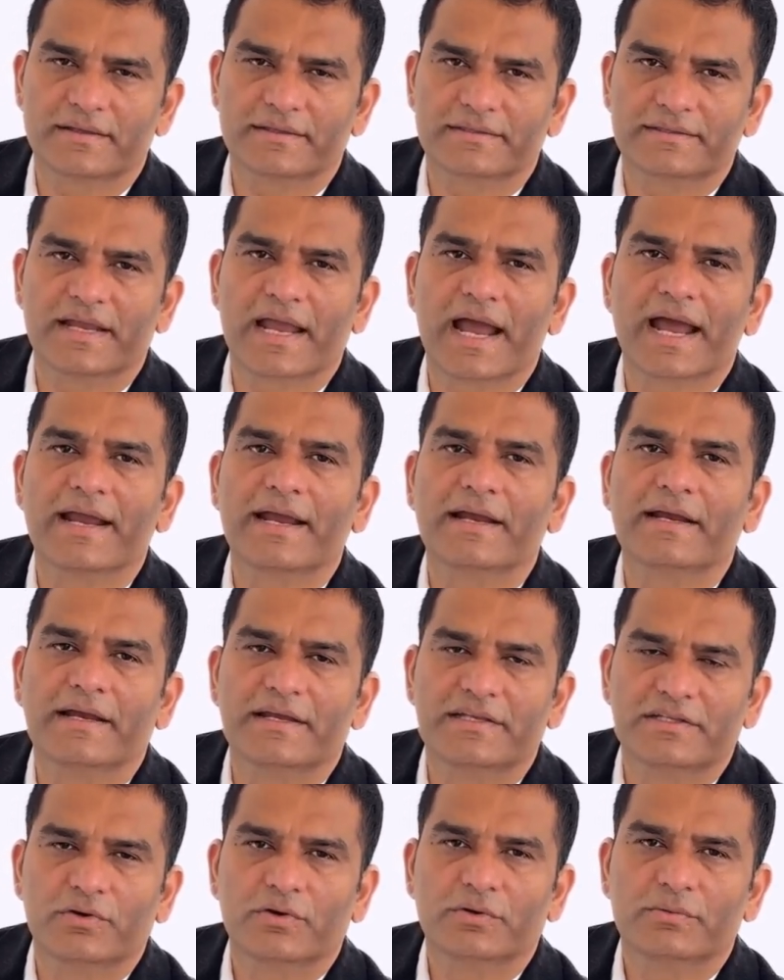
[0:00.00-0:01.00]

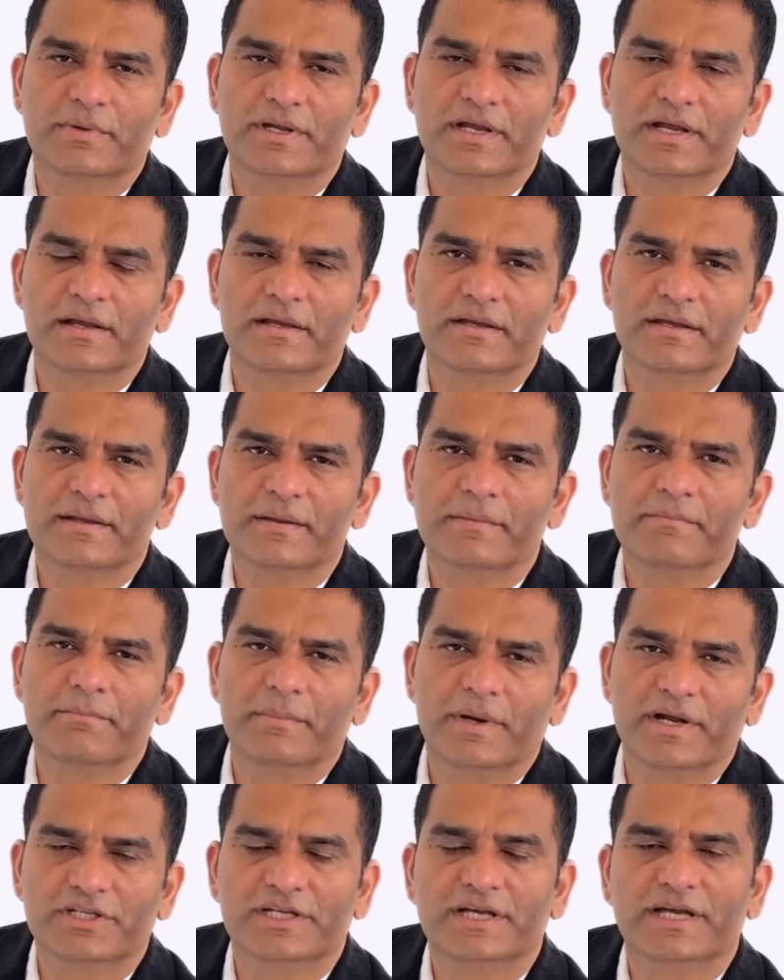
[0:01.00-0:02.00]
Categories could be
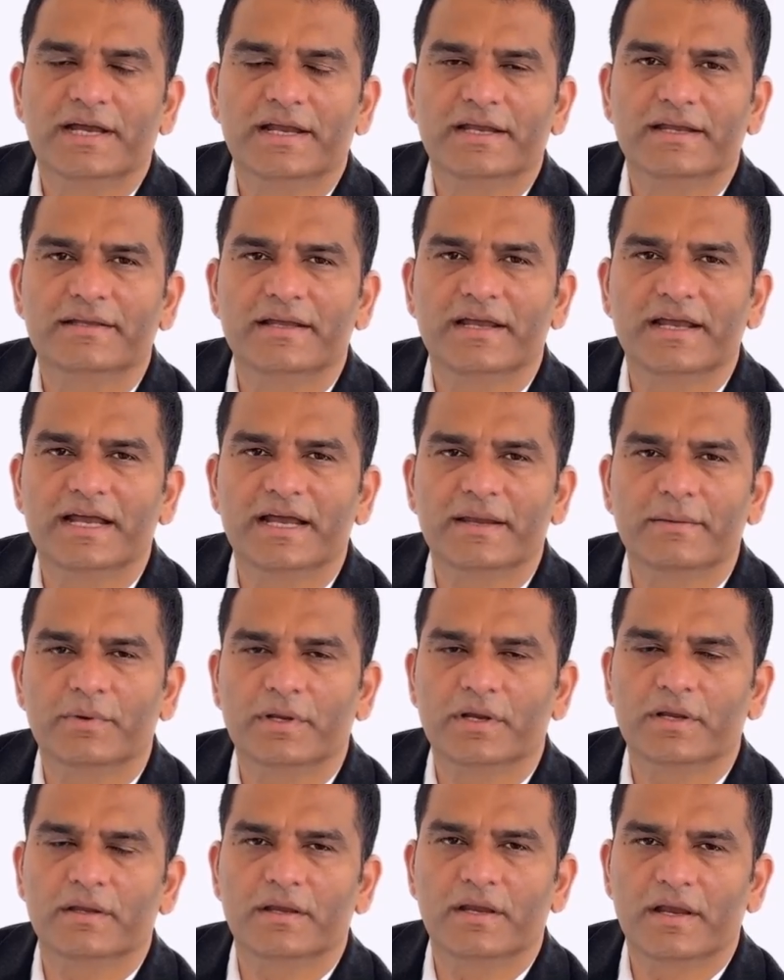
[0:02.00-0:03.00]
machine,
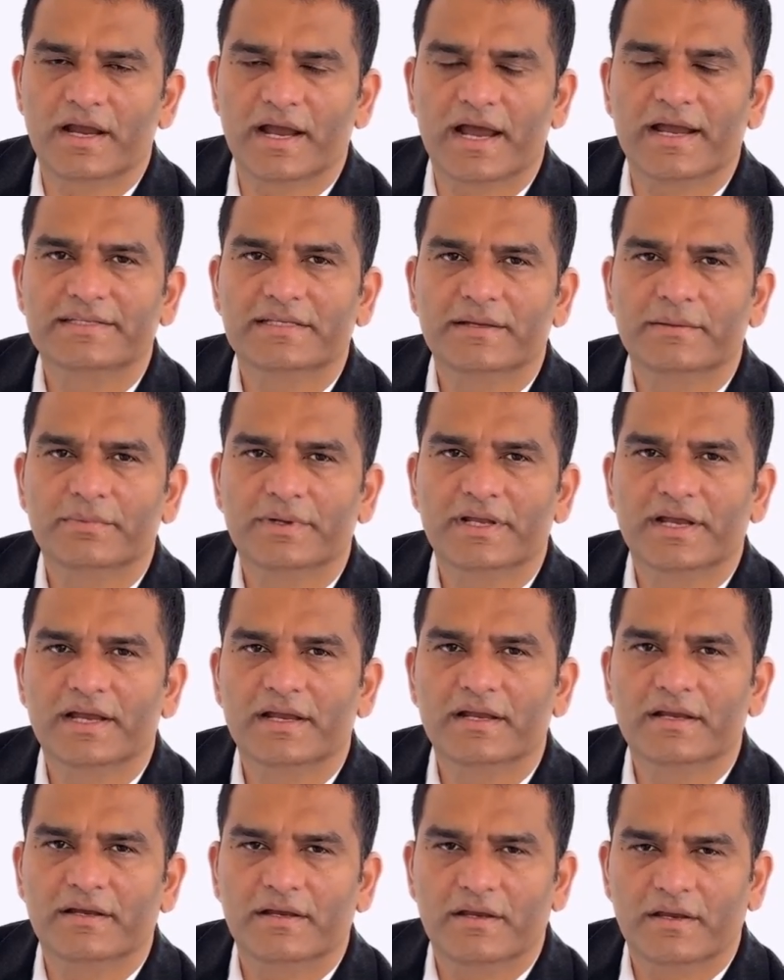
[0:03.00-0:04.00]
labor,
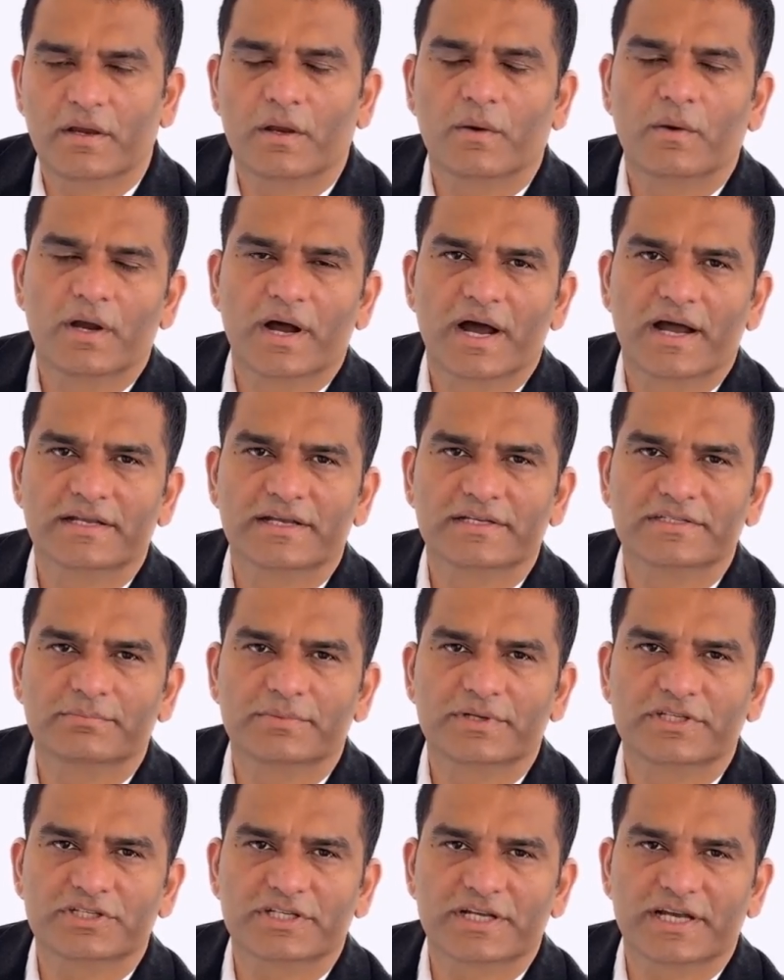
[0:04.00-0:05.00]
assembly, or other
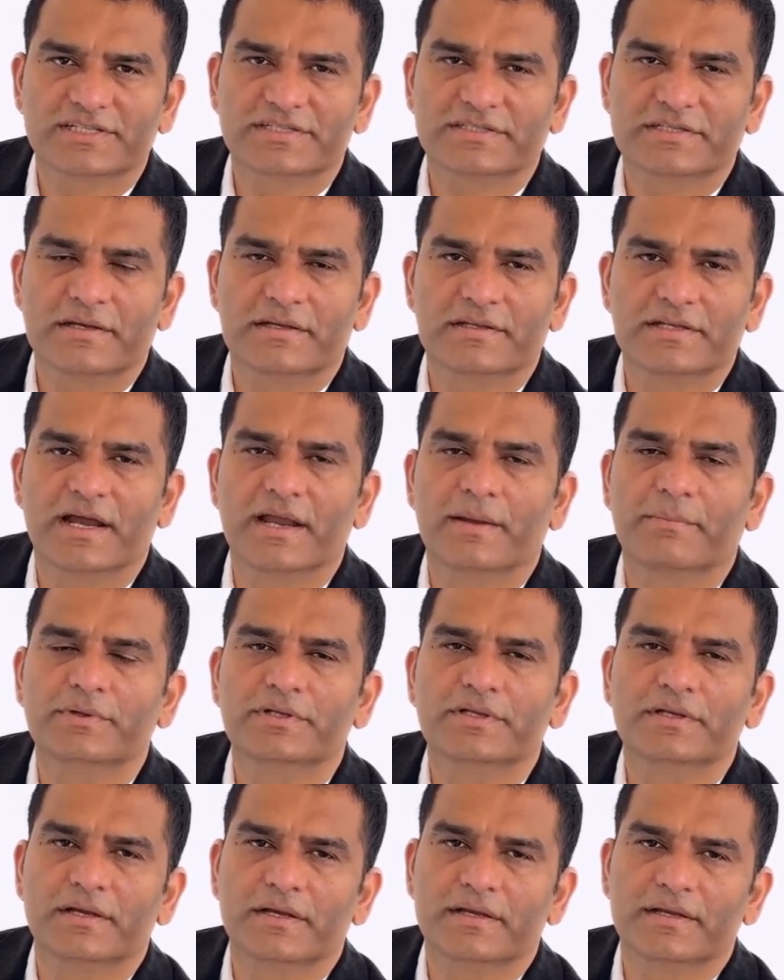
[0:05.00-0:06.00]
specialized
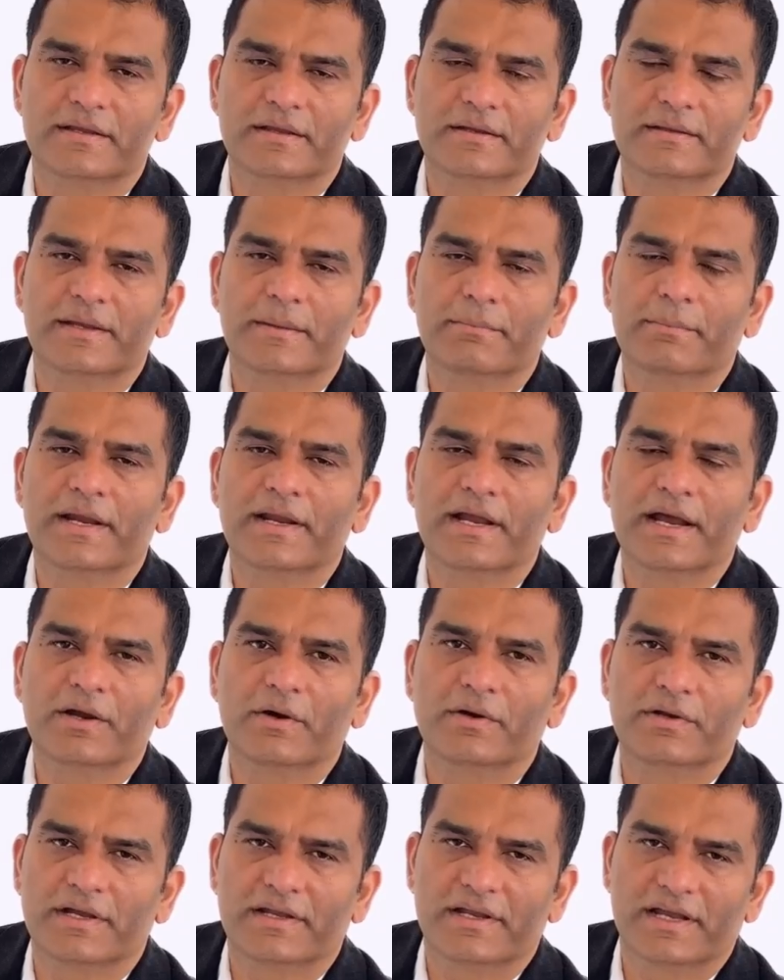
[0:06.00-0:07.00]
types depending
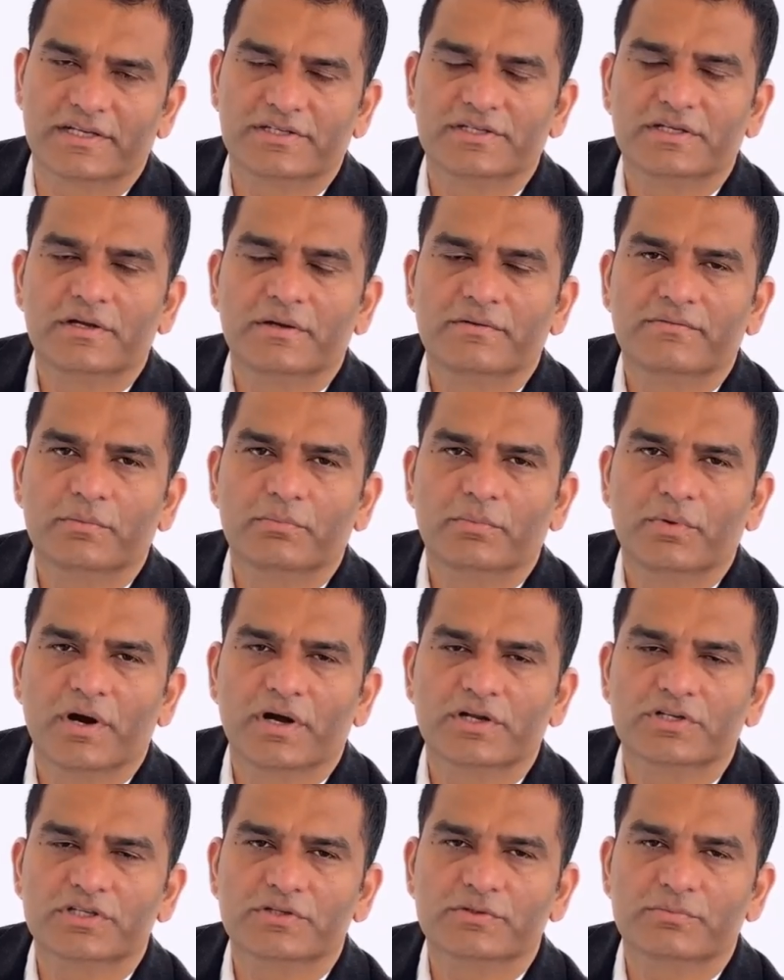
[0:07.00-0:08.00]
on the nature of the
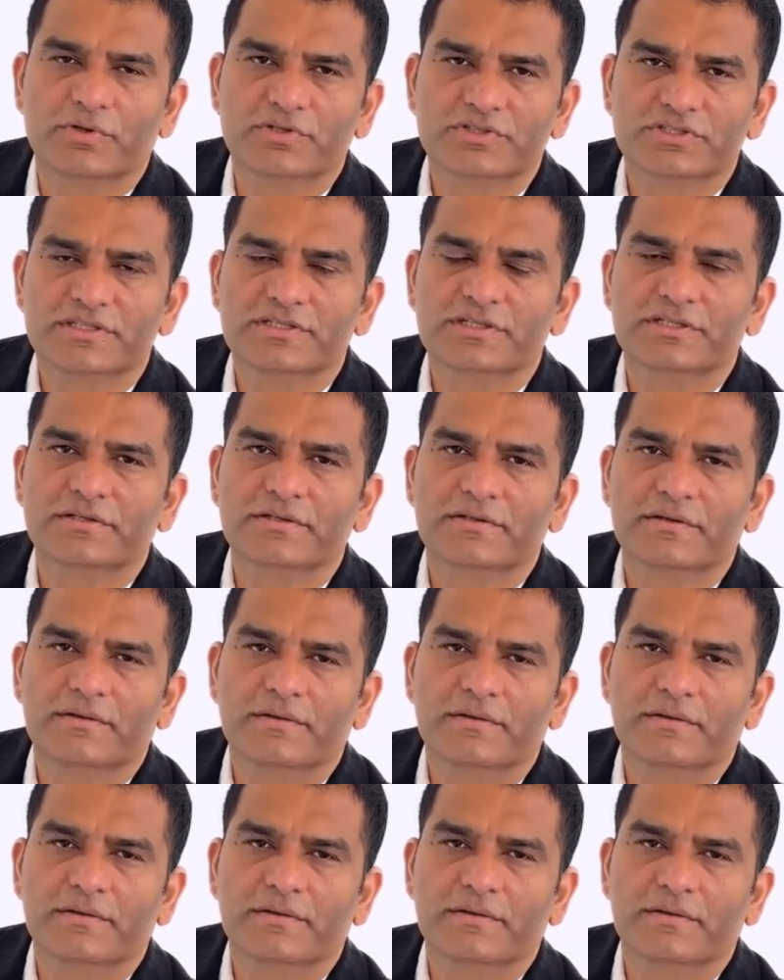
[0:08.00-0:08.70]
production process.